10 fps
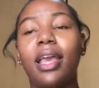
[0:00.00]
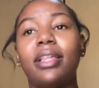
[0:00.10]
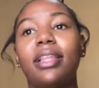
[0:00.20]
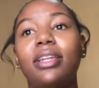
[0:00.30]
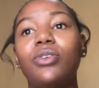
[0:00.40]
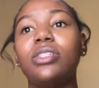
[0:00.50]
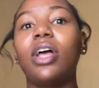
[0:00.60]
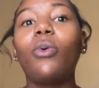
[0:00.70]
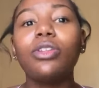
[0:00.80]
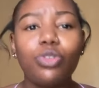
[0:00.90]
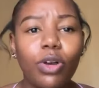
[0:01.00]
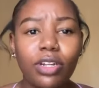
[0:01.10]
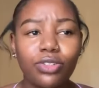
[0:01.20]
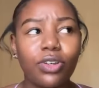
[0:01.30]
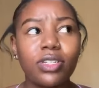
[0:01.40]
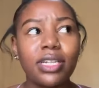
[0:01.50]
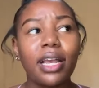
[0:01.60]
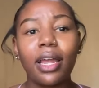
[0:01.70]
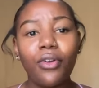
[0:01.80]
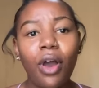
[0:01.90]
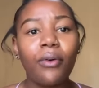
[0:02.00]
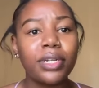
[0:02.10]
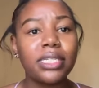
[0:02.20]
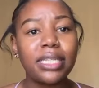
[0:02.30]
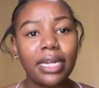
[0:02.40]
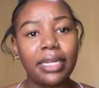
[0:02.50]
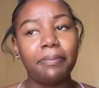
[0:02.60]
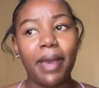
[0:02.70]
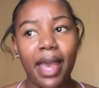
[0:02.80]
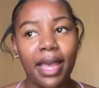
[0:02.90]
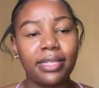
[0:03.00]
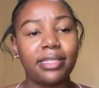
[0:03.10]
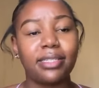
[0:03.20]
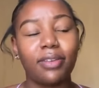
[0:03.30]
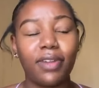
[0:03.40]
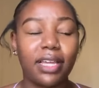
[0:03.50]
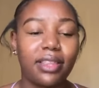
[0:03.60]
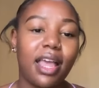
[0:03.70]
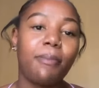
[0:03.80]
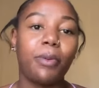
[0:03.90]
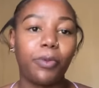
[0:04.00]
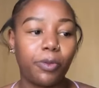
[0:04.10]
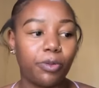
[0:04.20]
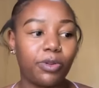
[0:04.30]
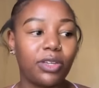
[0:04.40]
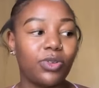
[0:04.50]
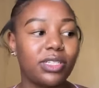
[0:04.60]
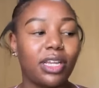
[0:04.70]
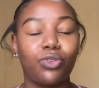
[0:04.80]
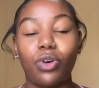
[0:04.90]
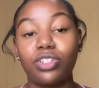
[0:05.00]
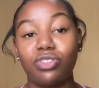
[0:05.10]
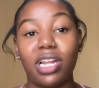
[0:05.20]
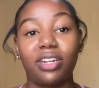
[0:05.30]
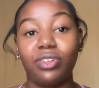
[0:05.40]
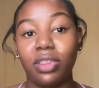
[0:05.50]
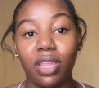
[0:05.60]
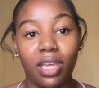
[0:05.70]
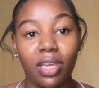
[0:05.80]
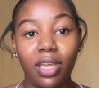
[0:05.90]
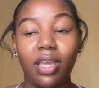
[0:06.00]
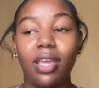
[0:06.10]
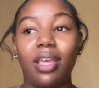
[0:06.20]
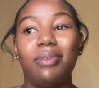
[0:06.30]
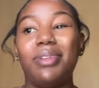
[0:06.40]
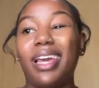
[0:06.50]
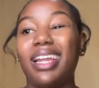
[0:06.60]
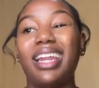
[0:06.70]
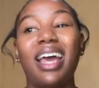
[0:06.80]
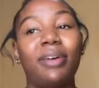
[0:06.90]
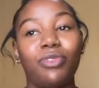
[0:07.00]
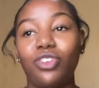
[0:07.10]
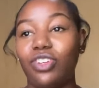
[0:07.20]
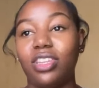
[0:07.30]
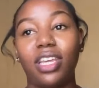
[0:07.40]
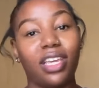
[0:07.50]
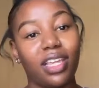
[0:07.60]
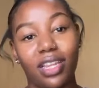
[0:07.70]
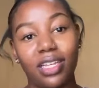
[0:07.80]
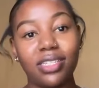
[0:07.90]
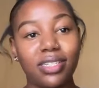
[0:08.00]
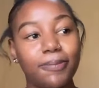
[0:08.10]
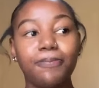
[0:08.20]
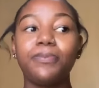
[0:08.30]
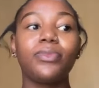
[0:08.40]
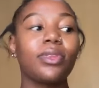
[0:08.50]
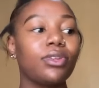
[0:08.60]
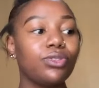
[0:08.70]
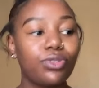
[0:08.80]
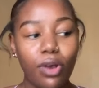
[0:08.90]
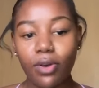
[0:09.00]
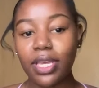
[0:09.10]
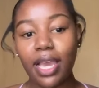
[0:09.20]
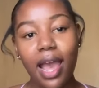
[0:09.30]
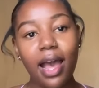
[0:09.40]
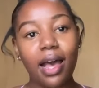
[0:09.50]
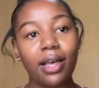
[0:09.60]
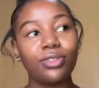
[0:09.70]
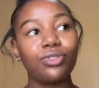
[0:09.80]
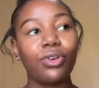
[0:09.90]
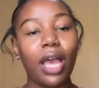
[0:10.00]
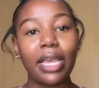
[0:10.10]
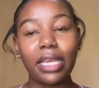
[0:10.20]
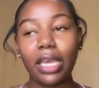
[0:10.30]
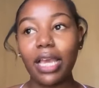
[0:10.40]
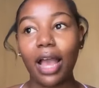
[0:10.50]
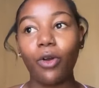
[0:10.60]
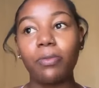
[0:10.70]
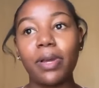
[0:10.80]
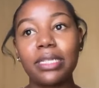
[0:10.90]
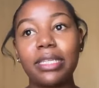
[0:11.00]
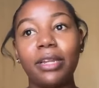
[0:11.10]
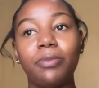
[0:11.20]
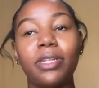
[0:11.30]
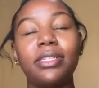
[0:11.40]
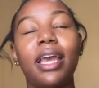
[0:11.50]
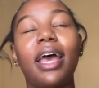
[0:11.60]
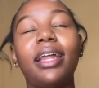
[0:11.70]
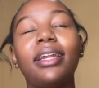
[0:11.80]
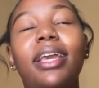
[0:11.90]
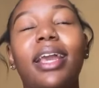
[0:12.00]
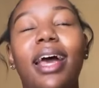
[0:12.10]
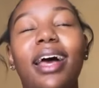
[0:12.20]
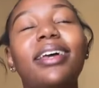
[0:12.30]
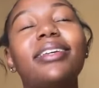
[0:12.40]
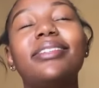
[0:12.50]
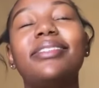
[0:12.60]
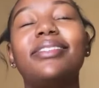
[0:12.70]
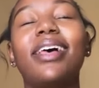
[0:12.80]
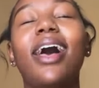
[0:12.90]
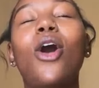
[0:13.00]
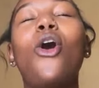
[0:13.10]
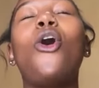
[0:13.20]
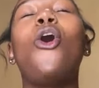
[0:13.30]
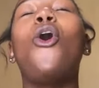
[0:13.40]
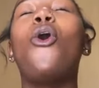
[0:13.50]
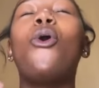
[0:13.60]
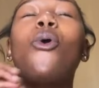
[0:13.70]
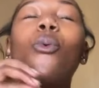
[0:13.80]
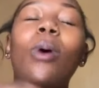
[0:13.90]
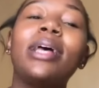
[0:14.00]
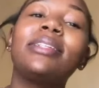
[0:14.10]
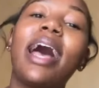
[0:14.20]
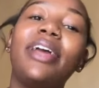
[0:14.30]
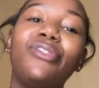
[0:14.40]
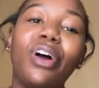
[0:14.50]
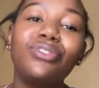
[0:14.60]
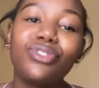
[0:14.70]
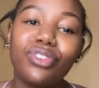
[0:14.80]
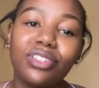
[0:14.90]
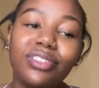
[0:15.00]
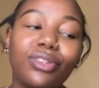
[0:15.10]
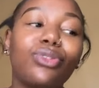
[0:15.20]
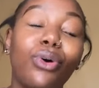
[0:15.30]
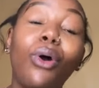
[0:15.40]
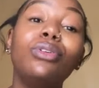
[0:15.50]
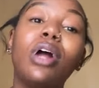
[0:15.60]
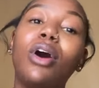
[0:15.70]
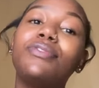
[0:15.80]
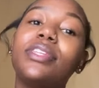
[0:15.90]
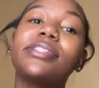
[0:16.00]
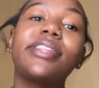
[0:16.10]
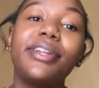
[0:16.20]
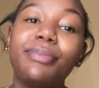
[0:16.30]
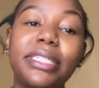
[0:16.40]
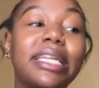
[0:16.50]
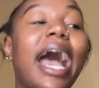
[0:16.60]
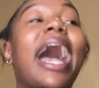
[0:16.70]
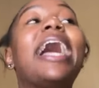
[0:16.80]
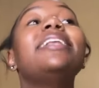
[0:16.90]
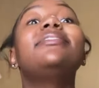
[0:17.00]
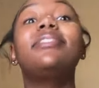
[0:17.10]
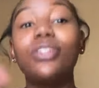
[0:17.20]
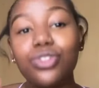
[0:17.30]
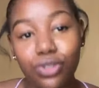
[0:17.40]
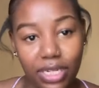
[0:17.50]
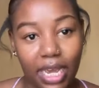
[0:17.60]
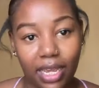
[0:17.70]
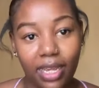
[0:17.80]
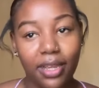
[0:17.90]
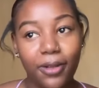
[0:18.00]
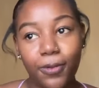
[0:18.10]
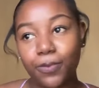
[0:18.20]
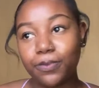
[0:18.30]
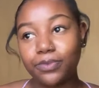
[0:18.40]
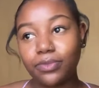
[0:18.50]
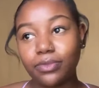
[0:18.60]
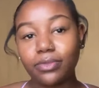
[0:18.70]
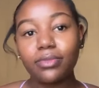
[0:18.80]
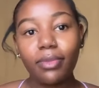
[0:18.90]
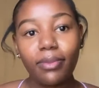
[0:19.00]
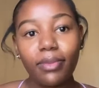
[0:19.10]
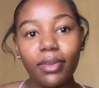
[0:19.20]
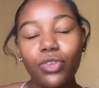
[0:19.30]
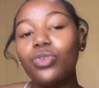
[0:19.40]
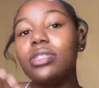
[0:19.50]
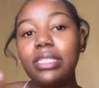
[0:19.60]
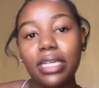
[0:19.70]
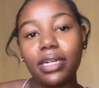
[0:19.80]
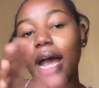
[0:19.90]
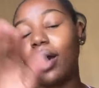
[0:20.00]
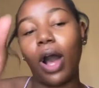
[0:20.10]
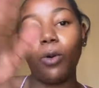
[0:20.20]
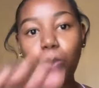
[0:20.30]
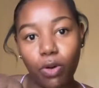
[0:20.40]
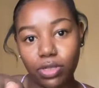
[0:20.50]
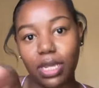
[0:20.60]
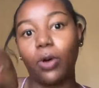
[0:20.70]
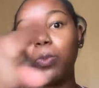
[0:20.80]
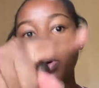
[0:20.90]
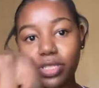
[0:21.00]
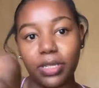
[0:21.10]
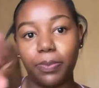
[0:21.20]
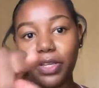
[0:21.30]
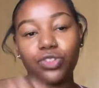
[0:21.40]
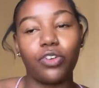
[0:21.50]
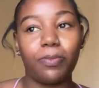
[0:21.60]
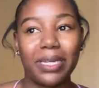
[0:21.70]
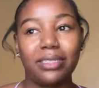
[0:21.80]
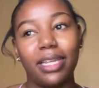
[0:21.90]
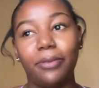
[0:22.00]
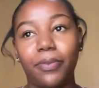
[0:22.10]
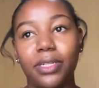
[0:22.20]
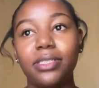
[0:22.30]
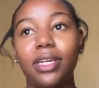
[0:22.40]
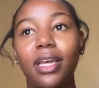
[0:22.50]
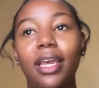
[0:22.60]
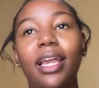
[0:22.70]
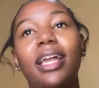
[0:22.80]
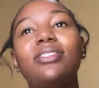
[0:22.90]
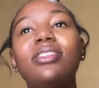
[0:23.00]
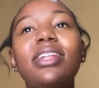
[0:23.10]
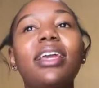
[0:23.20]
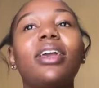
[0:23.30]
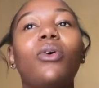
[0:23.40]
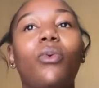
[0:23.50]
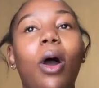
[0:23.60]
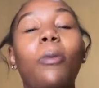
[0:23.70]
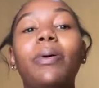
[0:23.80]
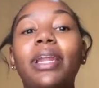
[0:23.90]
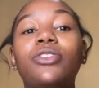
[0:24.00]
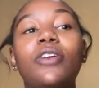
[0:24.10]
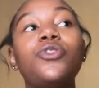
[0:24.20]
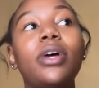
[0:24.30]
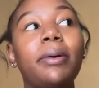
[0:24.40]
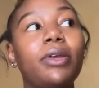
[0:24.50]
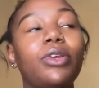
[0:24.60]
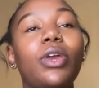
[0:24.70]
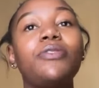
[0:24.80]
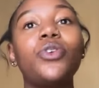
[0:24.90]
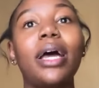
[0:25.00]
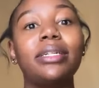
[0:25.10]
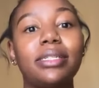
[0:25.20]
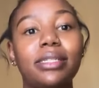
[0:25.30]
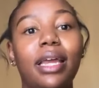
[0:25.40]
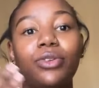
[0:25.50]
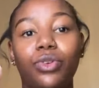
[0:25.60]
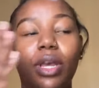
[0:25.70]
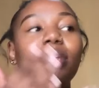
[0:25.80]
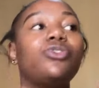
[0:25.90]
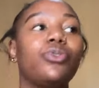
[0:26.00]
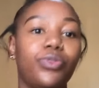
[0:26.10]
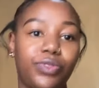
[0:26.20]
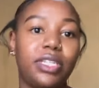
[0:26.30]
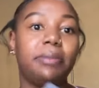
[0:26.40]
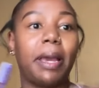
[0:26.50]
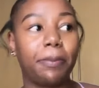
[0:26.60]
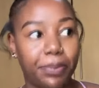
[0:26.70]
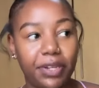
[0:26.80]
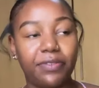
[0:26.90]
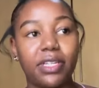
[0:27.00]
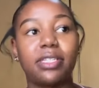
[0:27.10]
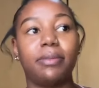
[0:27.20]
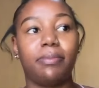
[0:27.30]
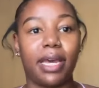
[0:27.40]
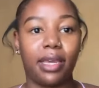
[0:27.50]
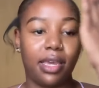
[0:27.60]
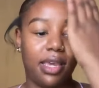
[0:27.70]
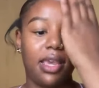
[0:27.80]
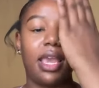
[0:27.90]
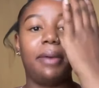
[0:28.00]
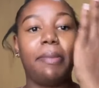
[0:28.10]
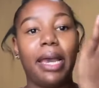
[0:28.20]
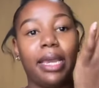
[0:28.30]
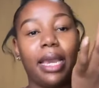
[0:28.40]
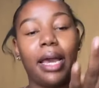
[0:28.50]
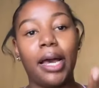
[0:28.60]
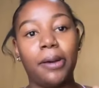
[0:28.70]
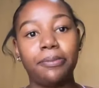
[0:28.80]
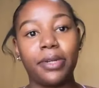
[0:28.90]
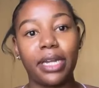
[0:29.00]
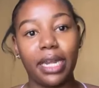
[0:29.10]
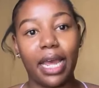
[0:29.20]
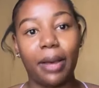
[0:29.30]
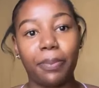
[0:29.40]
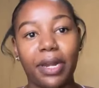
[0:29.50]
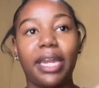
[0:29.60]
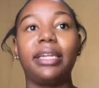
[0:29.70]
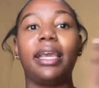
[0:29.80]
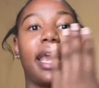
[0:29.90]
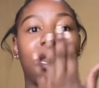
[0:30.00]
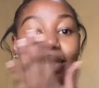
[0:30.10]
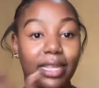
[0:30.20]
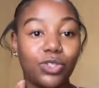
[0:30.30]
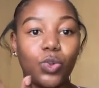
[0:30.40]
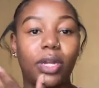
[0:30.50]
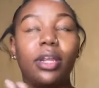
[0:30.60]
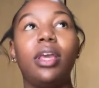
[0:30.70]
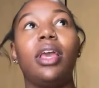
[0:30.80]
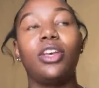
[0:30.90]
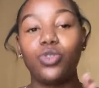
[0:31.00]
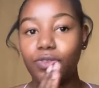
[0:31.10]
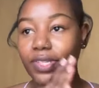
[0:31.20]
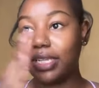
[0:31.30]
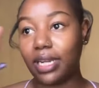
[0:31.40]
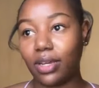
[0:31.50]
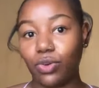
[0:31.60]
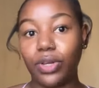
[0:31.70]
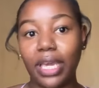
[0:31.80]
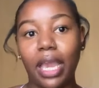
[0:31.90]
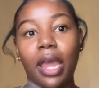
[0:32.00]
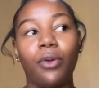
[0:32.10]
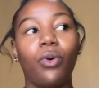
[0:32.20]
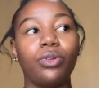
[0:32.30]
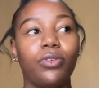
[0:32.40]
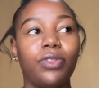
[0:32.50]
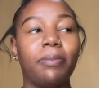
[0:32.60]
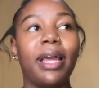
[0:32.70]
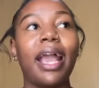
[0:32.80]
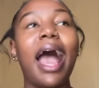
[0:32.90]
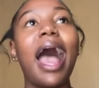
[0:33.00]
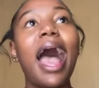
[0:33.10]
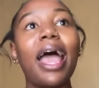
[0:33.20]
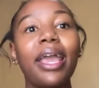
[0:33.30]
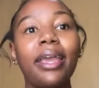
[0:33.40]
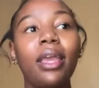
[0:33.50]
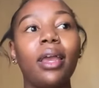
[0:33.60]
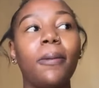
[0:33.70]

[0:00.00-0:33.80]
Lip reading: Then he was like, what do you want to do? I was like, I know, I want to study maths and stuff like that. Blah, blah, blah, blah. He was like, no, I should rethink. Nah, I'm not rethinking this. So yeah, I got my statement, and guys, was I not shocked? The owner of the statement, till today, you'll see it. I'll post a picture of my statement. It's not wow, but you have to understand, as you've seen my previous and my upgrading, and this one, as you've seen, looking at all of them, I